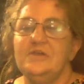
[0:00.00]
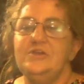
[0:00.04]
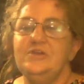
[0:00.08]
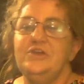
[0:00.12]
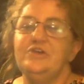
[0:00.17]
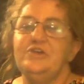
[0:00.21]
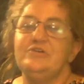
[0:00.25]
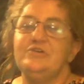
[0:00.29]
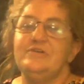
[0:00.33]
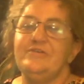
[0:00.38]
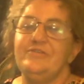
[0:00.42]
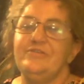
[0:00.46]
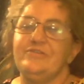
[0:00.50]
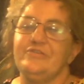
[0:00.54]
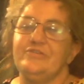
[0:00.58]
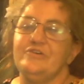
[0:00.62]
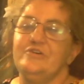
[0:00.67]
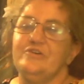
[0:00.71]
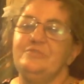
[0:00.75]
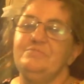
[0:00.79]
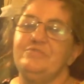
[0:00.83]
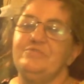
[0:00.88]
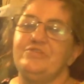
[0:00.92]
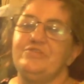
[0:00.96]
You can
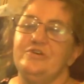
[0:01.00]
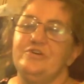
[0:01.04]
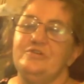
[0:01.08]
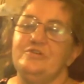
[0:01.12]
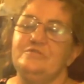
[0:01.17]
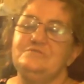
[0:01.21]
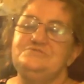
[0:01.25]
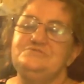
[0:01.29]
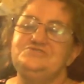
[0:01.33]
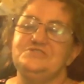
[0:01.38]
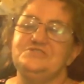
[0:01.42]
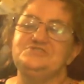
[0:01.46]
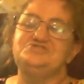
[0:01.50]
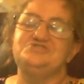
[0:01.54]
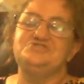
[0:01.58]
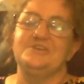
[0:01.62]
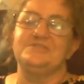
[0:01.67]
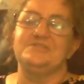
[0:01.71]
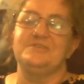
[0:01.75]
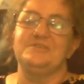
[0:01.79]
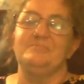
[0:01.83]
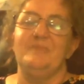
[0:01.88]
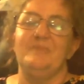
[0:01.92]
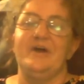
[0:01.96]
Zoom, Sue. Just
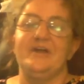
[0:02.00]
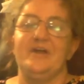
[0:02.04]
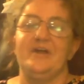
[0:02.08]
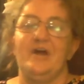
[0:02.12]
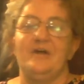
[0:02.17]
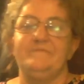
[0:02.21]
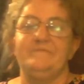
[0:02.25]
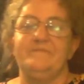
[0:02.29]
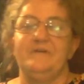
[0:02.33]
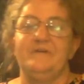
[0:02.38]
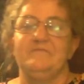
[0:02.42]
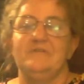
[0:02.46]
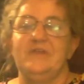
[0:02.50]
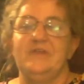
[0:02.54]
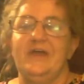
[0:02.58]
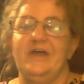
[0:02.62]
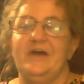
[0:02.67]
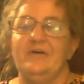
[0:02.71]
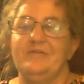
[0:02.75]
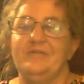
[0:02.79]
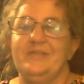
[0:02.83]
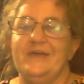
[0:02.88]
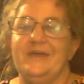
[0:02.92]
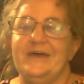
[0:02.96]
shut the mic off every
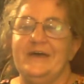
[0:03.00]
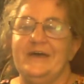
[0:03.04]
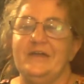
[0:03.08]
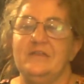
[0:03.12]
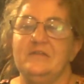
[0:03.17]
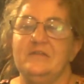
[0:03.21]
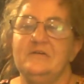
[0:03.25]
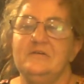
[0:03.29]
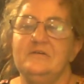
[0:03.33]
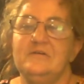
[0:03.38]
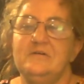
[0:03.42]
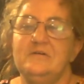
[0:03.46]
now and then.